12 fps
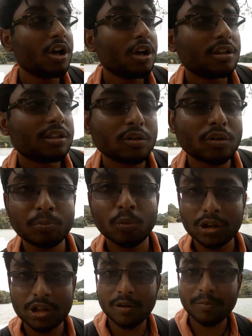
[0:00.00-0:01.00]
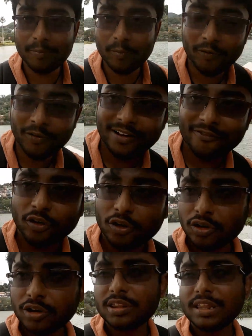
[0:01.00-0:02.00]
So both your profile
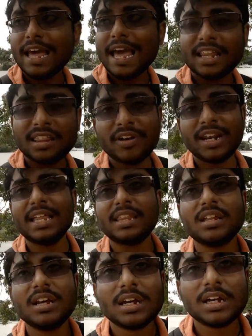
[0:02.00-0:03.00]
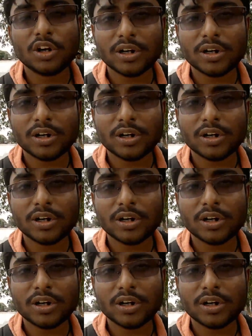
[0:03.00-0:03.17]
photos as well as your